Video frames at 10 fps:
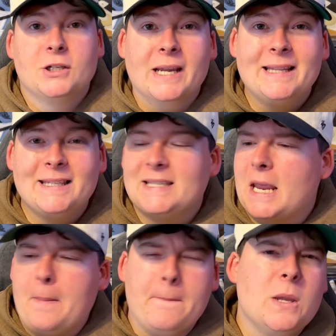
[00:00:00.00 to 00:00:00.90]
So I get this
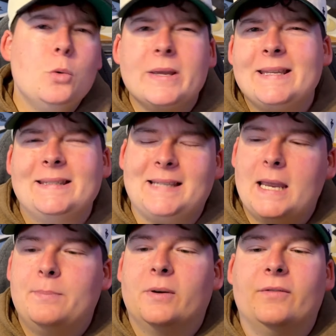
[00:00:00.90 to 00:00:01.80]
like mutant
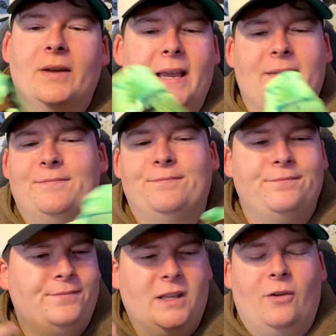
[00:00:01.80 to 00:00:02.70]
type of like,
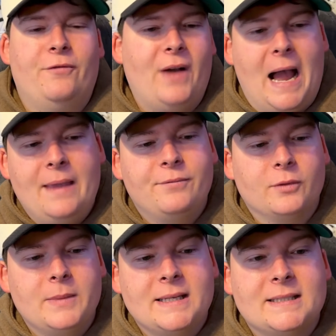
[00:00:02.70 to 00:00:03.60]
vibe
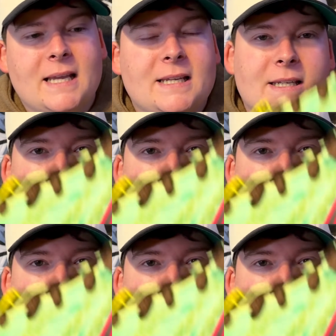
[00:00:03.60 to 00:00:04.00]
from these things, and